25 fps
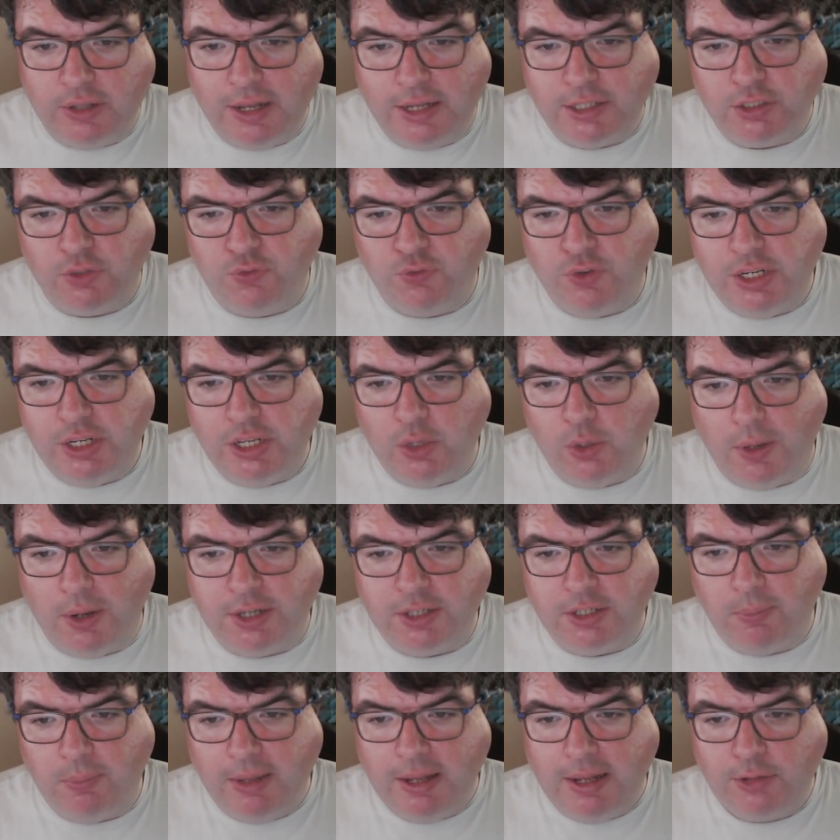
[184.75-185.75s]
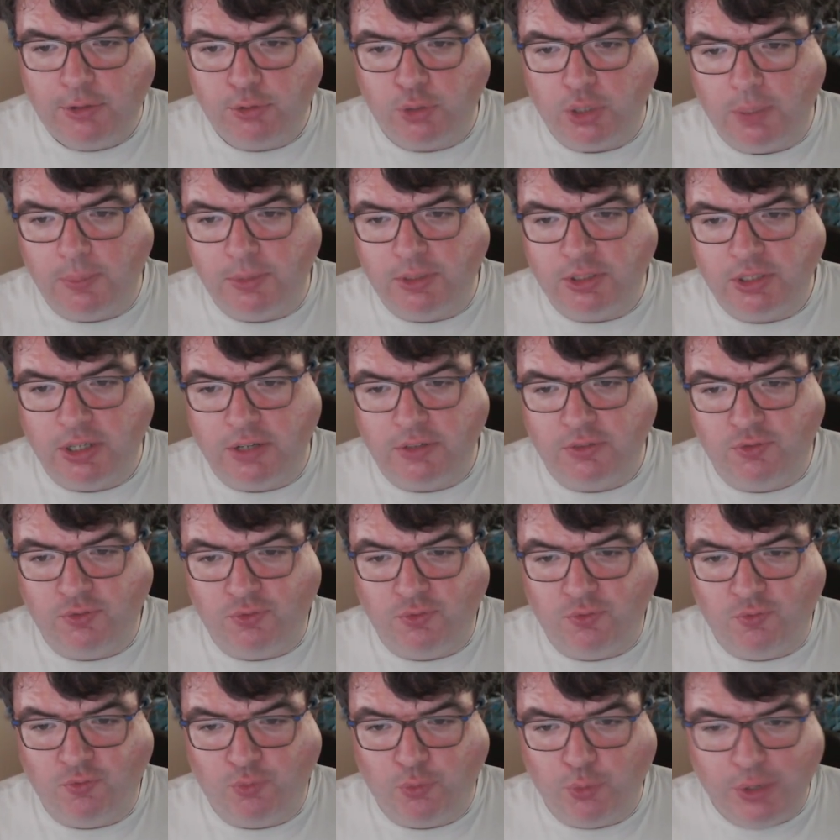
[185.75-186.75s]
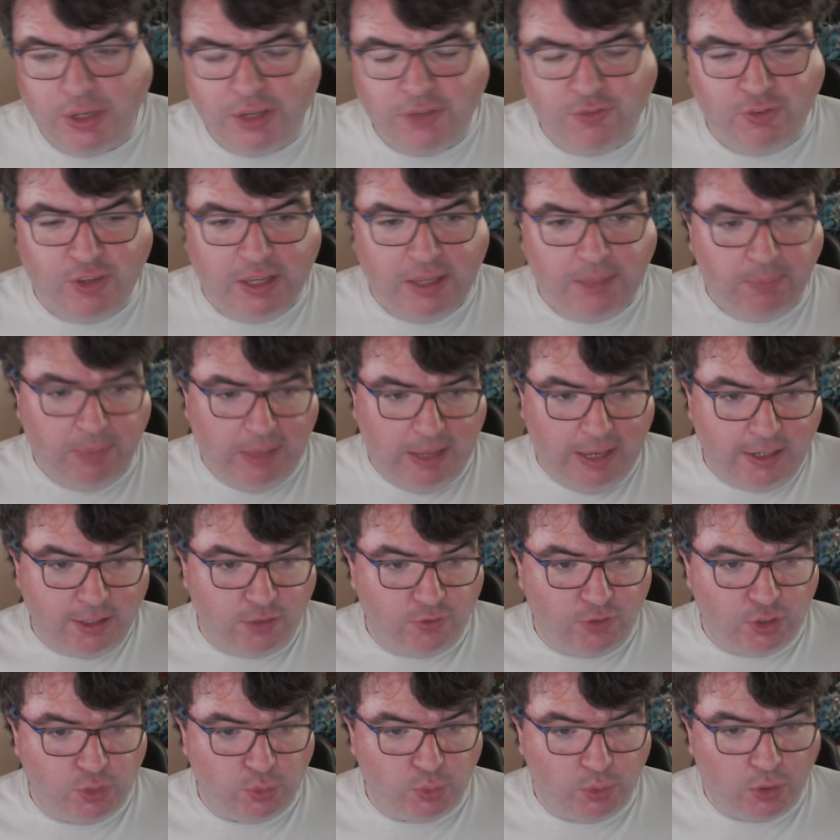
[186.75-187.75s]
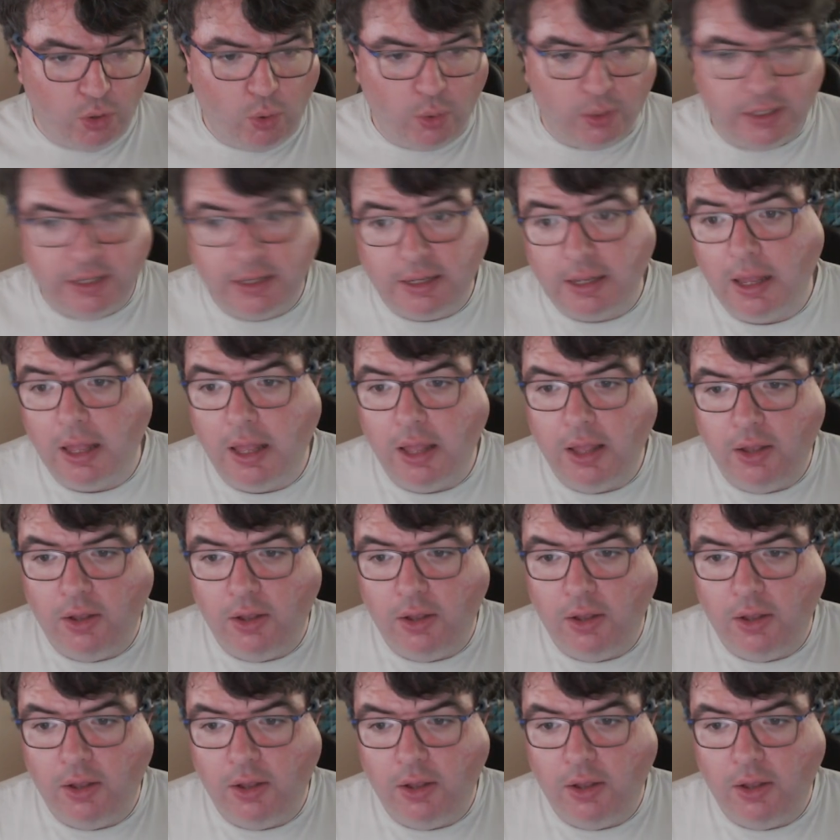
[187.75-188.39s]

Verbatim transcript: as a video on demand through Amazon Freevee as of this recording,